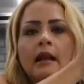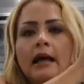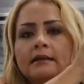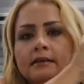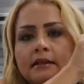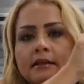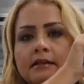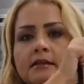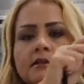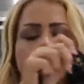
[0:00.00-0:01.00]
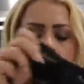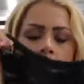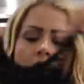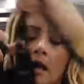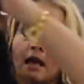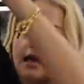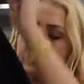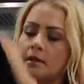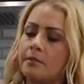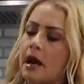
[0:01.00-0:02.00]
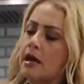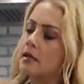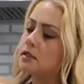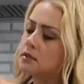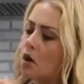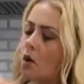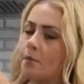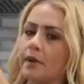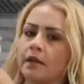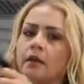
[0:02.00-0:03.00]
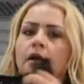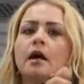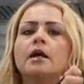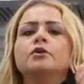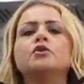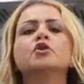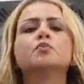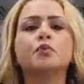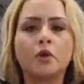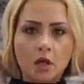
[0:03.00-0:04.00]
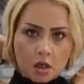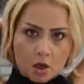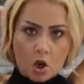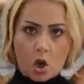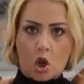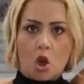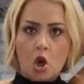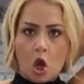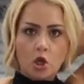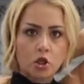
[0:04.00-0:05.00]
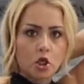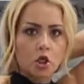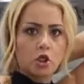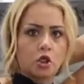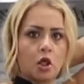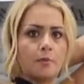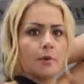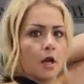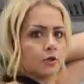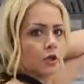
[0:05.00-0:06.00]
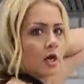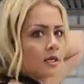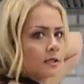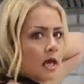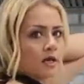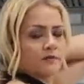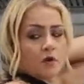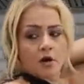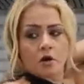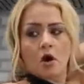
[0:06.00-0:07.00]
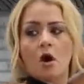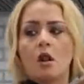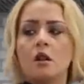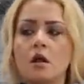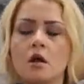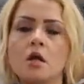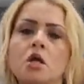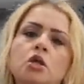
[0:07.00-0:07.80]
like this, and the back is open and you just put it like this, a black dress, and if you are cold,